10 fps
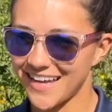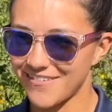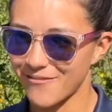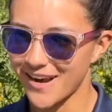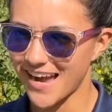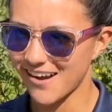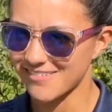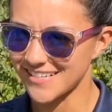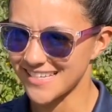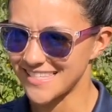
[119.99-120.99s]
when I
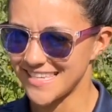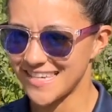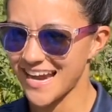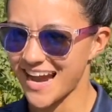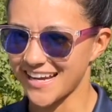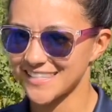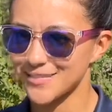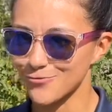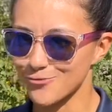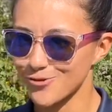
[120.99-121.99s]
was in high
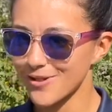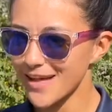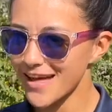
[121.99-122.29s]
school.